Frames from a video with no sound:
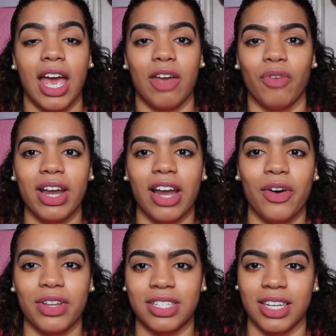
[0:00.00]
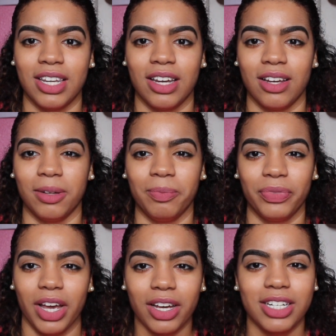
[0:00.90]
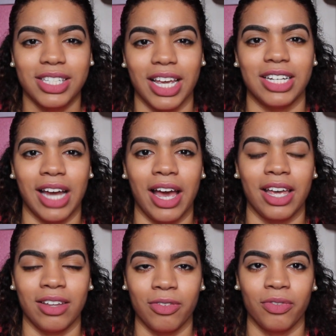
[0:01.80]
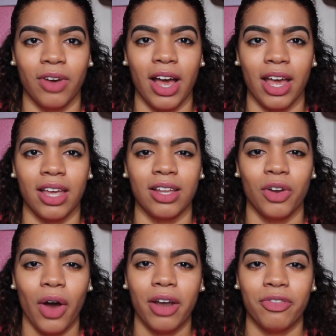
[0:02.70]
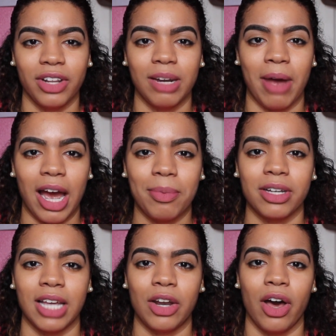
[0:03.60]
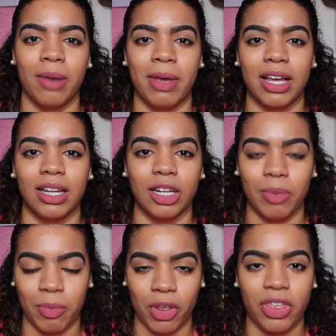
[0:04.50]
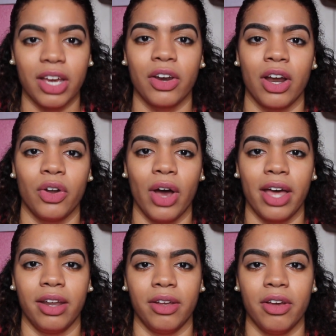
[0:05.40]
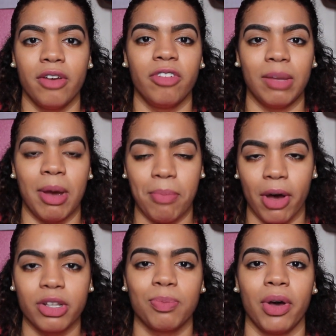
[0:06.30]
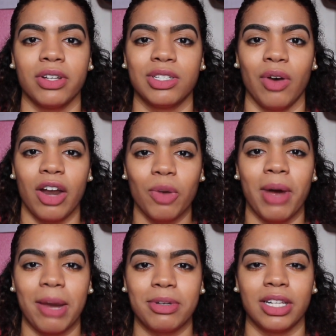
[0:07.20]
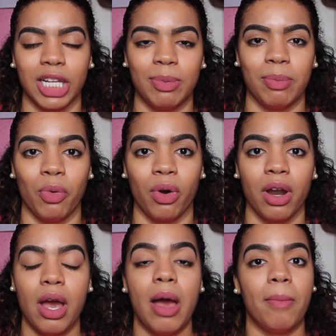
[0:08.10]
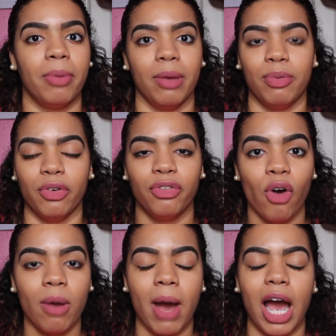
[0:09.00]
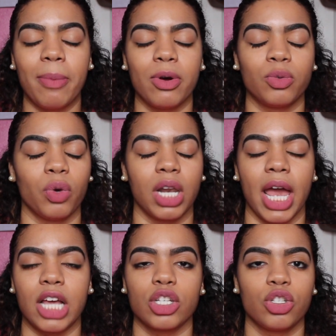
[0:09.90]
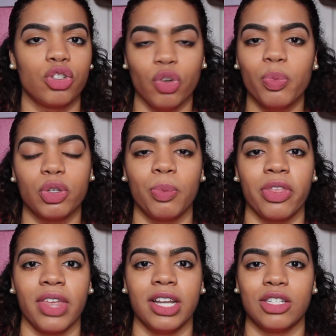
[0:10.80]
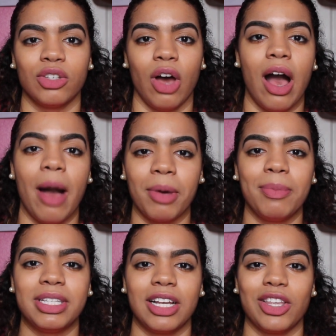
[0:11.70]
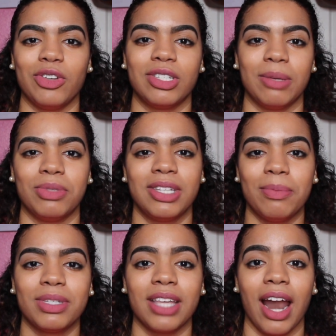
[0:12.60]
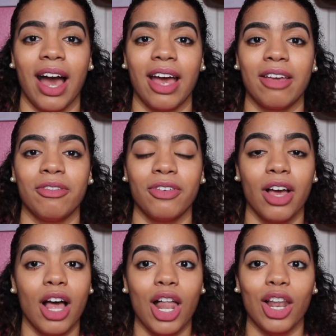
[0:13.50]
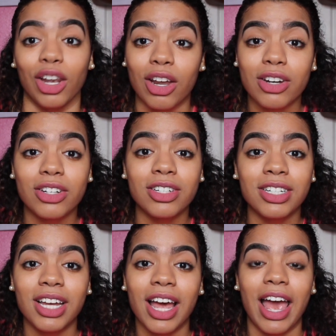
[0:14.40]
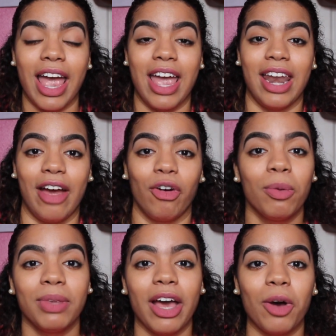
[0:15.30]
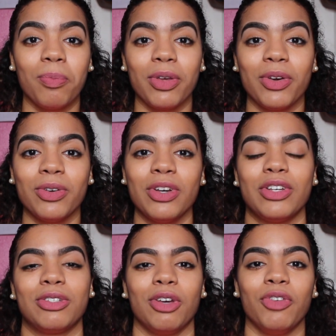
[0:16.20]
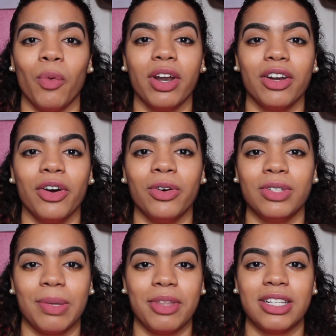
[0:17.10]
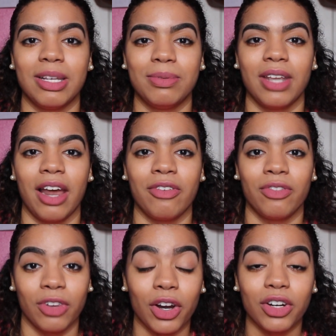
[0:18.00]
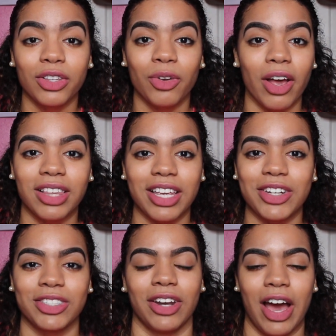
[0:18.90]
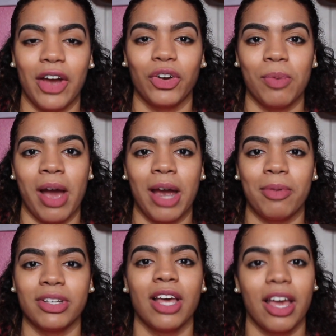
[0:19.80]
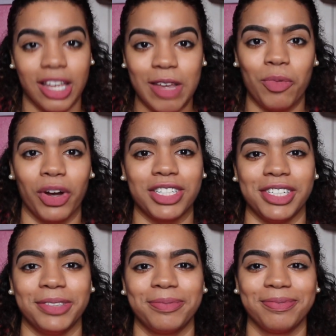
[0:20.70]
and right now it's in a good stage. I know how to fill in my eyebrows. I know how to make it a little bit more thicker. I know how to fill in my bald spots, so I know my eyebrows a little bit more. But before, my eyebrows were like super thin, so I'm going to be telling you some tips that I've learned, and I hope they help you. So if you want to know some of the tips that I've learned throughout the years on how I grow my eyebrows, keep watching.